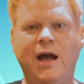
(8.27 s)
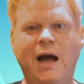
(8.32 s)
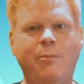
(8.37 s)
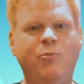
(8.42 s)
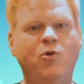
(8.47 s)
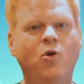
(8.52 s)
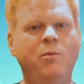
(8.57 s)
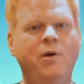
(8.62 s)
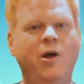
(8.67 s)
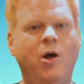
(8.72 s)

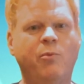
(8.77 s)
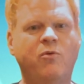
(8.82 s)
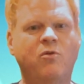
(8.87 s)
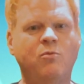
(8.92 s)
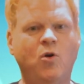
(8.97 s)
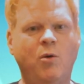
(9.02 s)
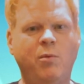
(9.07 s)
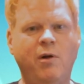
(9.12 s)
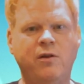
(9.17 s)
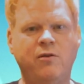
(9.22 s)
Appdome
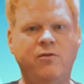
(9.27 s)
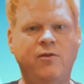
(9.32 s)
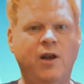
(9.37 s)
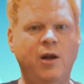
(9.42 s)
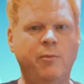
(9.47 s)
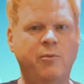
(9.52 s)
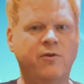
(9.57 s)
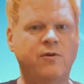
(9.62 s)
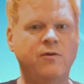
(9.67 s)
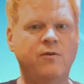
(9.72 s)
helps mobile
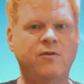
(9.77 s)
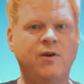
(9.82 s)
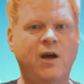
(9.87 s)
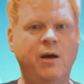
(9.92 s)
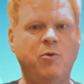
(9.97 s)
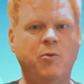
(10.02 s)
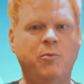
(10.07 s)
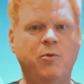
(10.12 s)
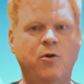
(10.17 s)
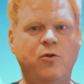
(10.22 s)
developers and
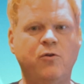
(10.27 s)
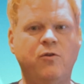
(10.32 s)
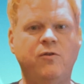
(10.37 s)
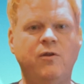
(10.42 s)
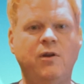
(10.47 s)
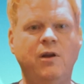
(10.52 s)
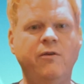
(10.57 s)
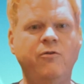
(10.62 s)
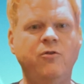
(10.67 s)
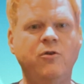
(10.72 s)

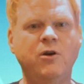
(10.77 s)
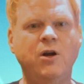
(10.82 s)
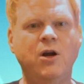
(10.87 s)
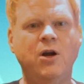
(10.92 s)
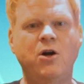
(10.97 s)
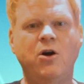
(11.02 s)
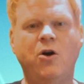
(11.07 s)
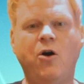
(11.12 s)
cyberpros deliver